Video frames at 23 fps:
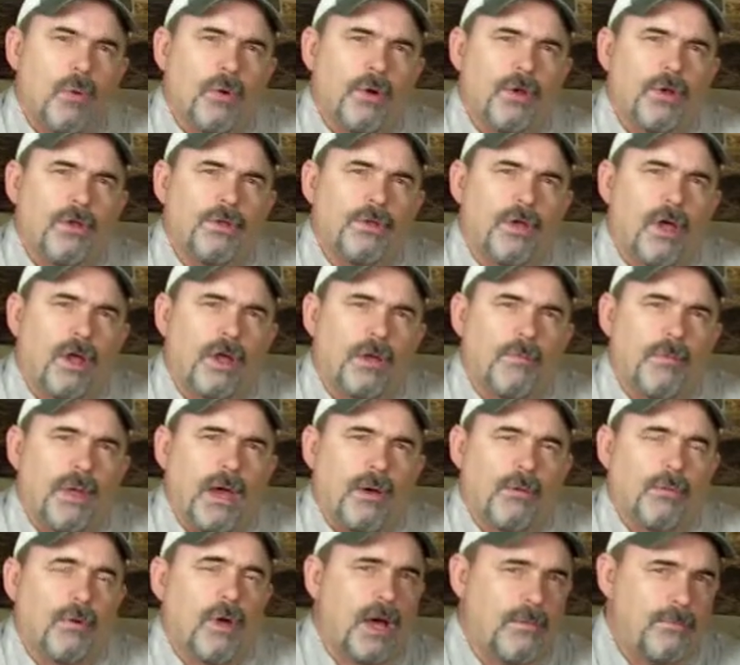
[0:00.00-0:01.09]
We're going to talk
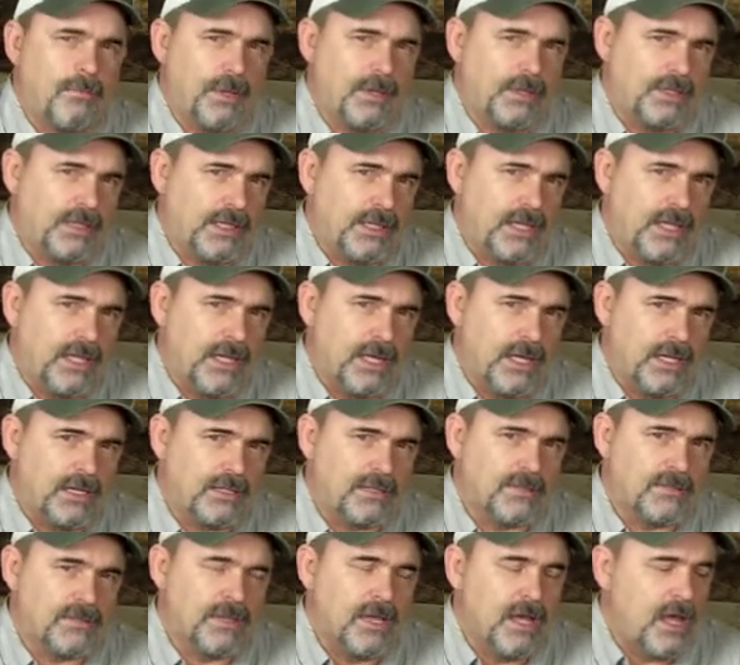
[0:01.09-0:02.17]
about rod building
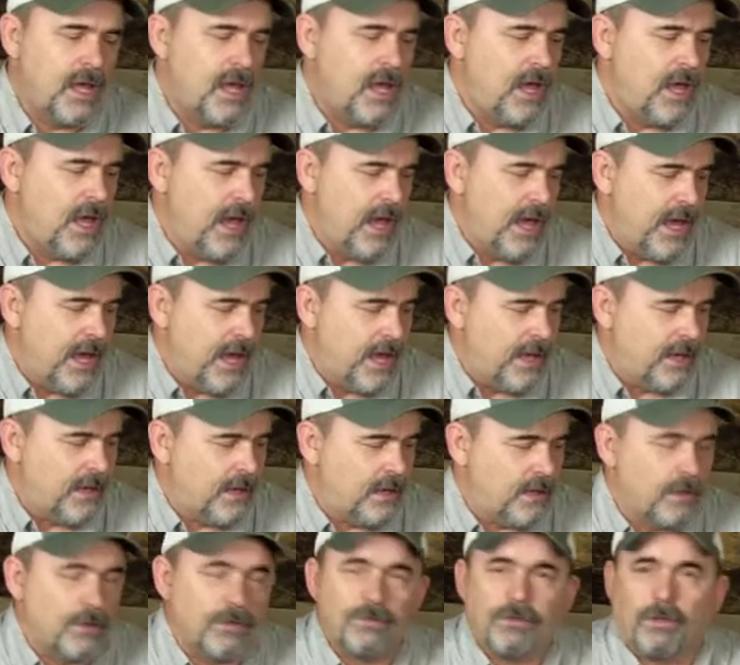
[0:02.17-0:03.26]
kits.
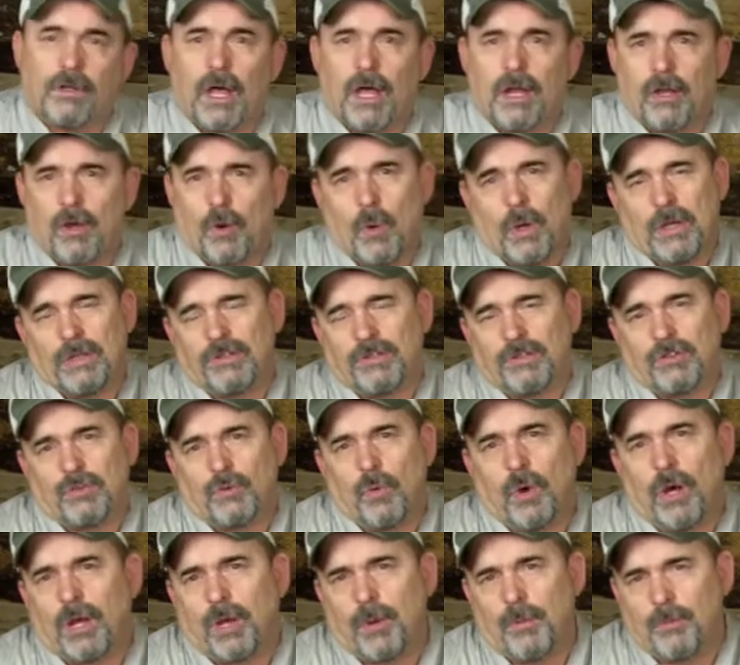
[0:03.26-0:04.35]
And there's a lot of questions
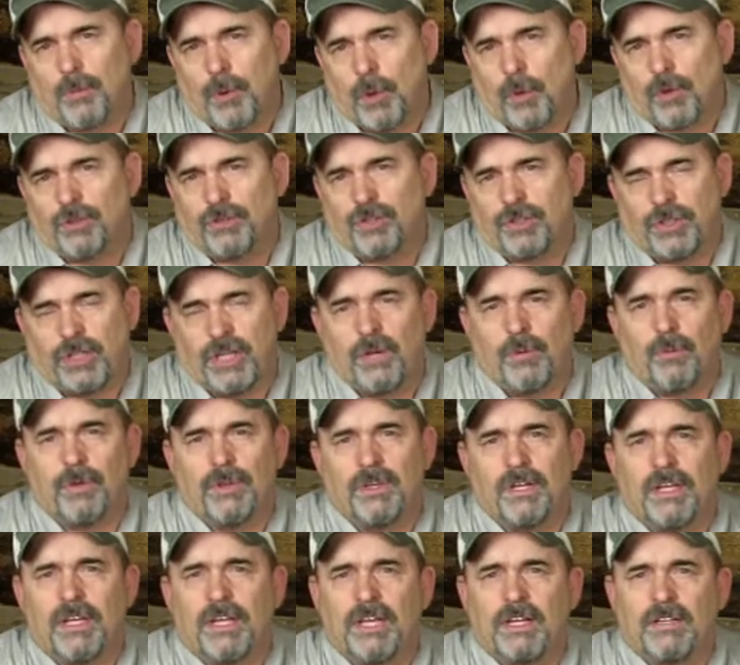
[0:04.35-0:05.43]
of what components you get
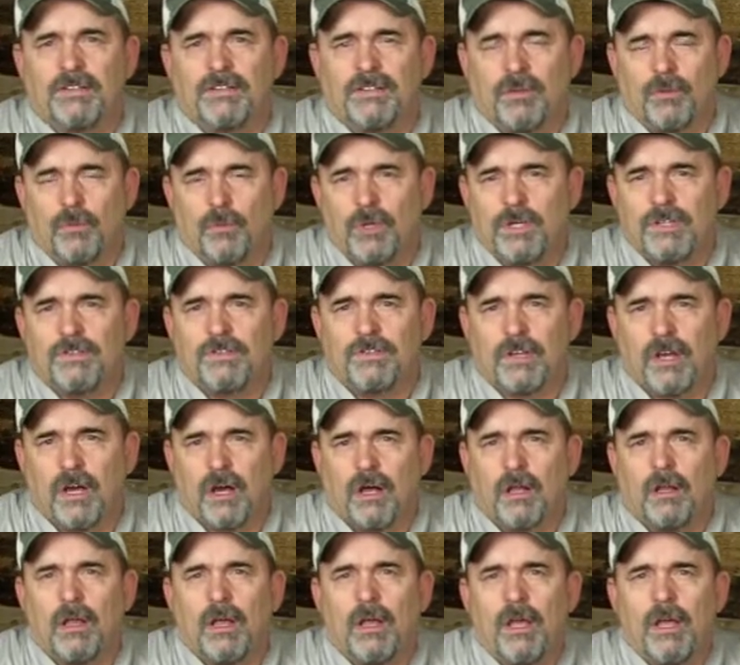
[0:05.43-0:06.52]
with the kits that we
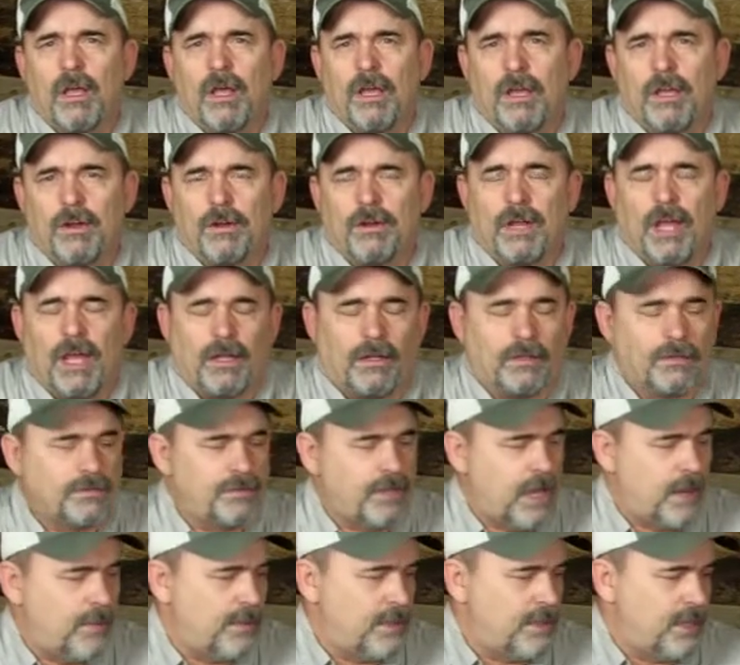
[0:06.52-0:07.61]
sell here at Anglers
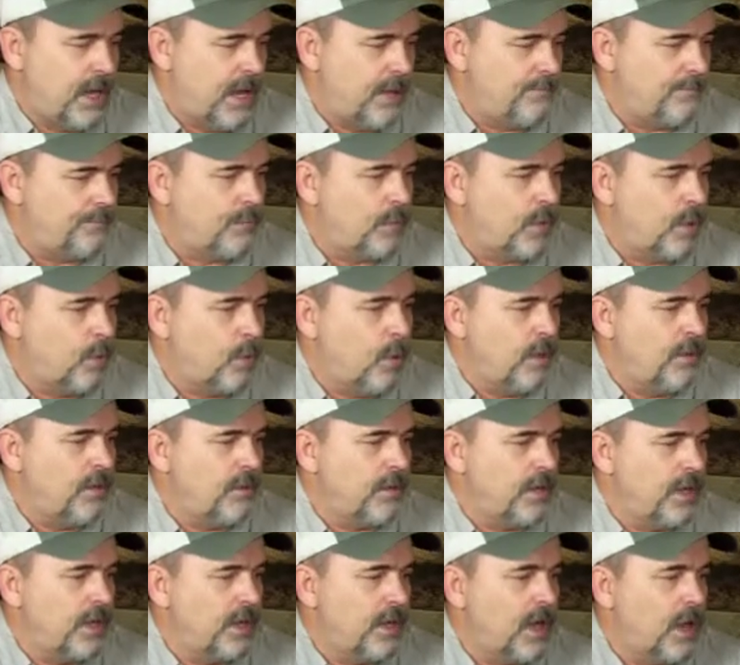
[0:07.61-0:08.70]
Habitat. One
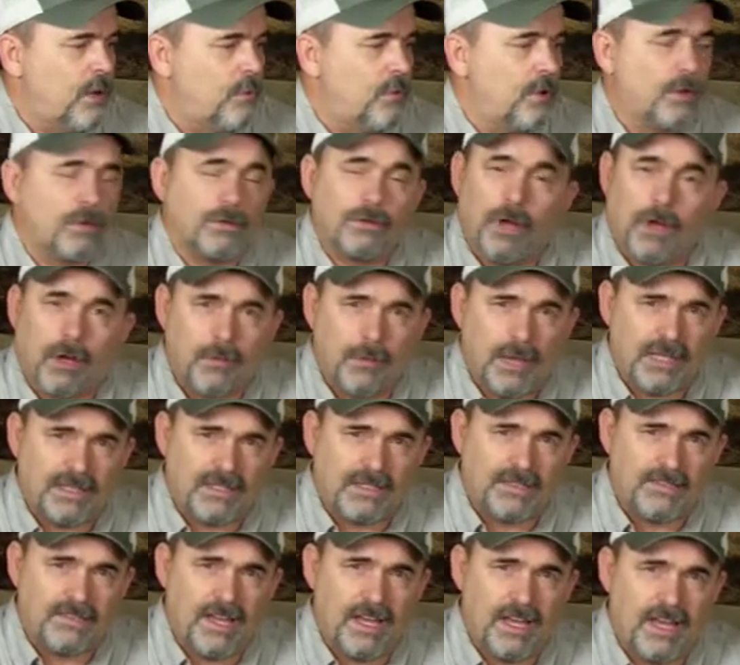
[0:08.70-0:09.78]
thing, we're going to talk
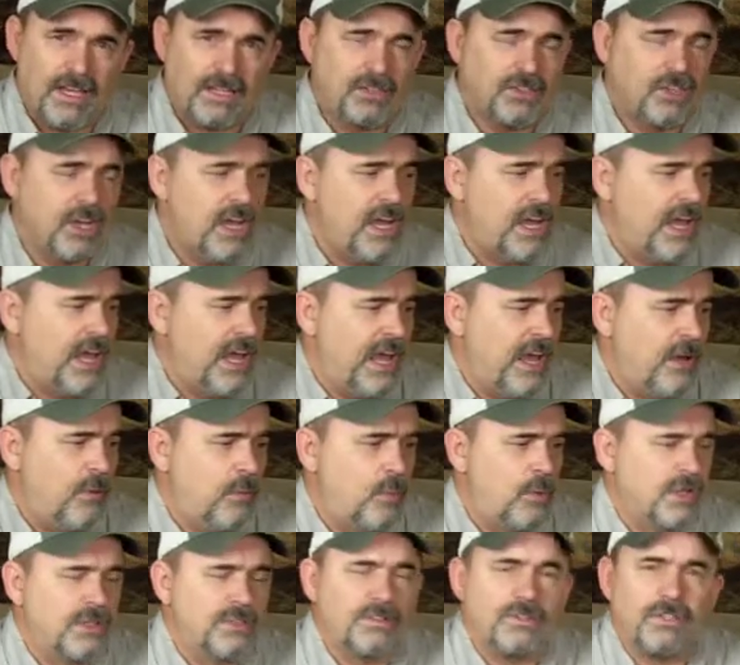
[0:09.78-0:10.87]
about Sage
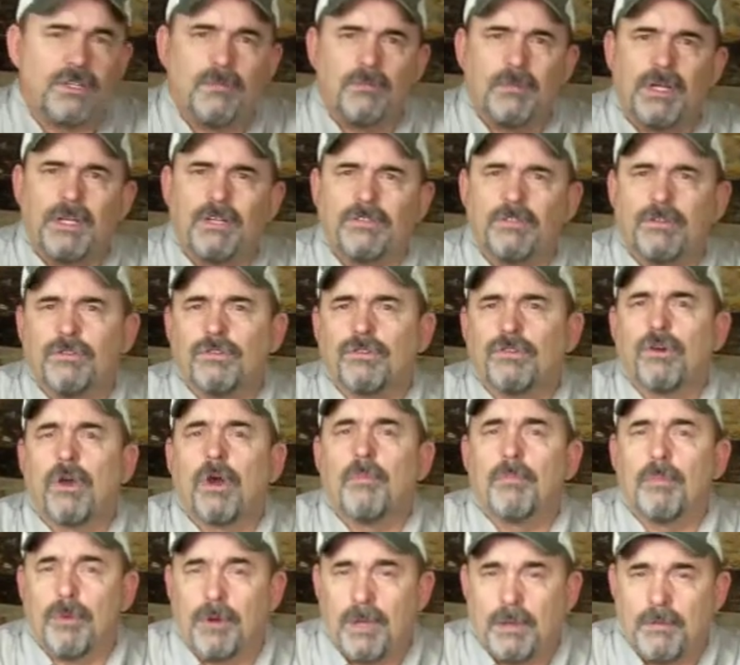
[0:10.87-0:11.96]
and Winston because those are
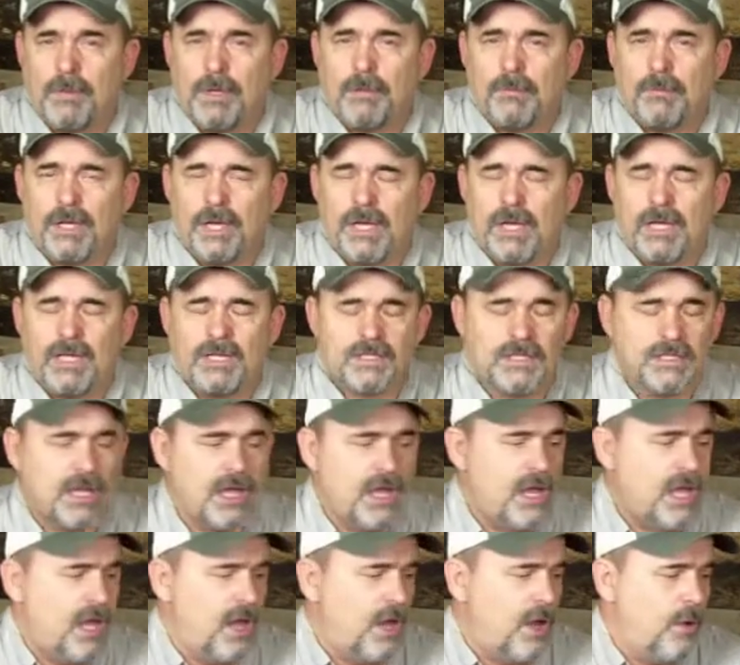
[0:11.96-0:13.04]
our premium kits.
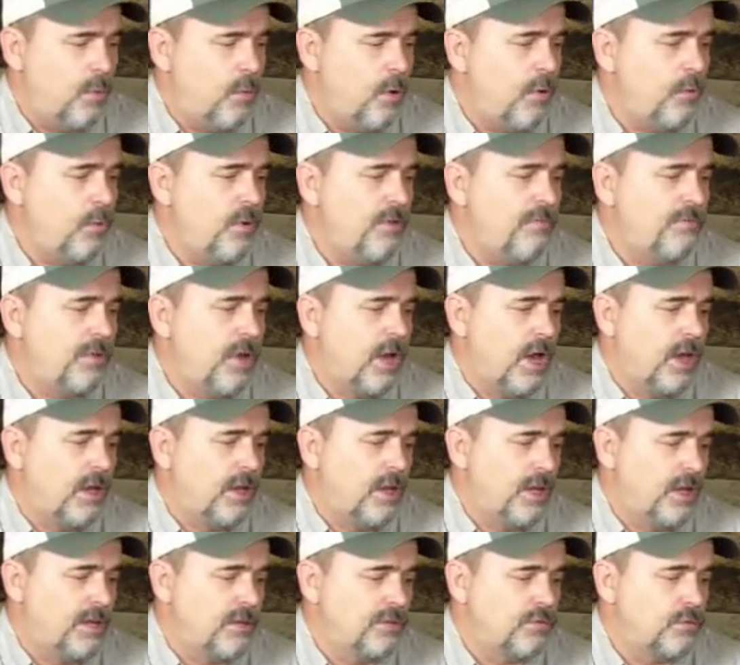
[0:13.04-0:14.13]
And what we've
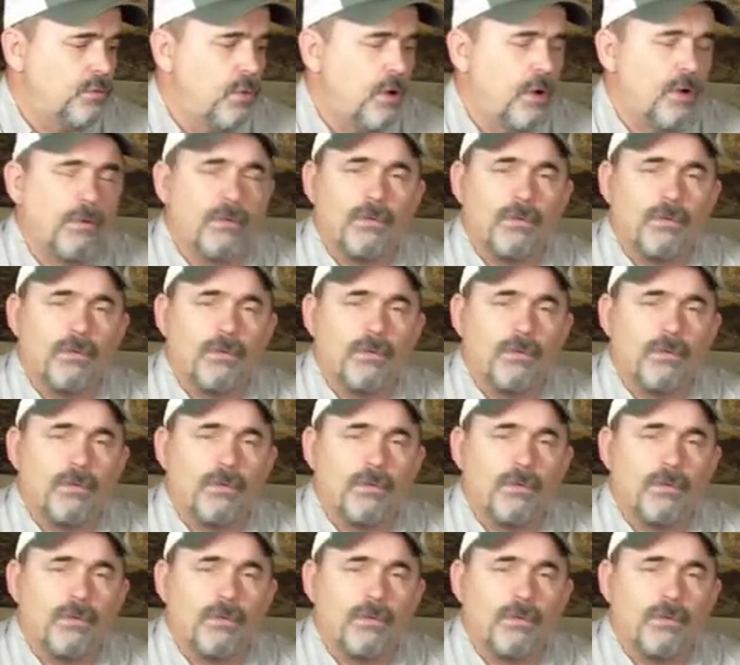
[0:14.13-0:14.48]
done is